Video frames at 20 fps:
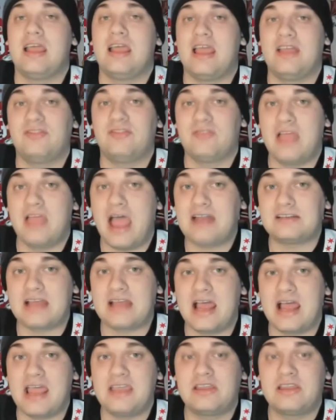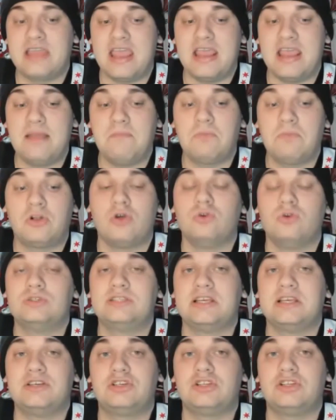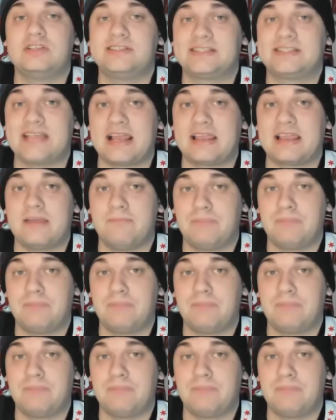And that tied game goes into the second